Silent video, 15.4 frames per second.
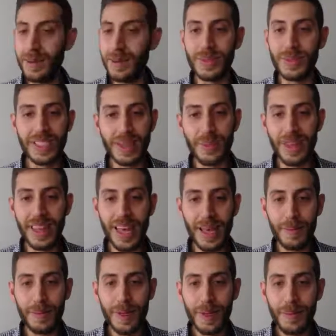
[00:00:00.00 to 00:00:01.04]
Some of
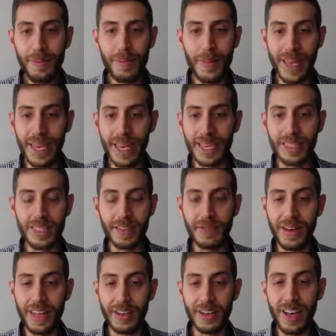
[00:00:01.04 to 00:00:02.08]
them make it to the
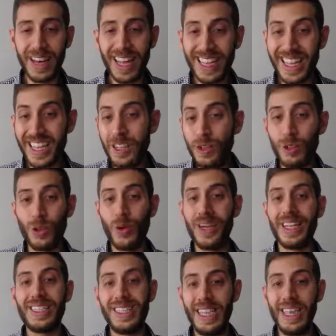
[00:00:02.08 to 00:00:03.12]
final cut, and then you join a
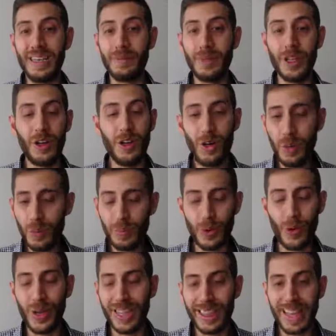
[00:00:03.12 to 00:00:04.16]
team. The whole
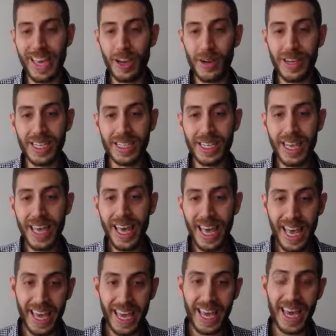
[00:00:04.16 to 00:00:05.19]
point there is,
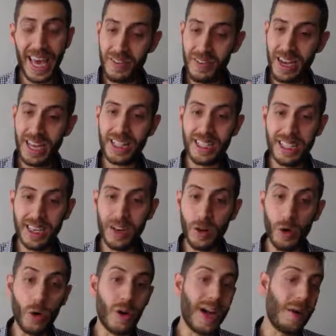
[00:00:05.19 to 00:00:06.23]
hey, I have an idea,
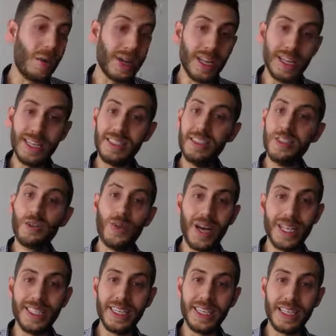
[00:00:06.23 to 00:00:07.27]
or I want to listen to
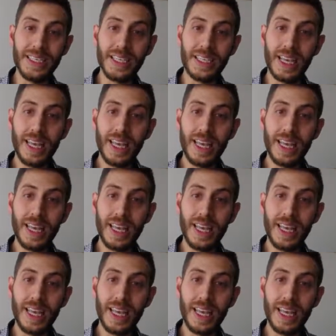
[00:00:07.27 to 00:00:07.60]
ideas.